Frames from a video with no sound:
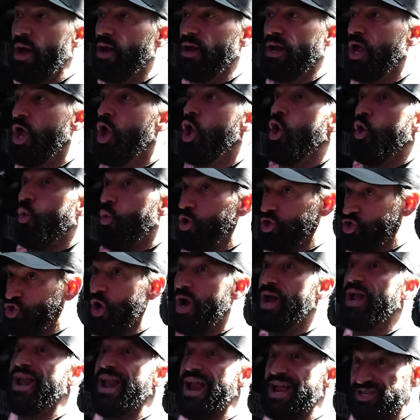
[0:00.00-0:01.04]
Right we're
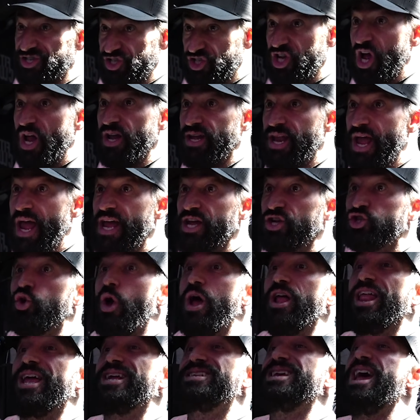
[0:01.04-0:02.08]
training on Sunday, so
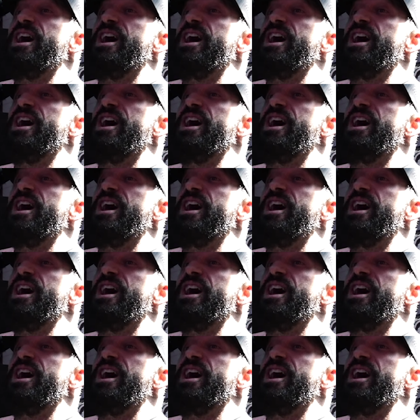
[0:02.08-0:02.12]
I like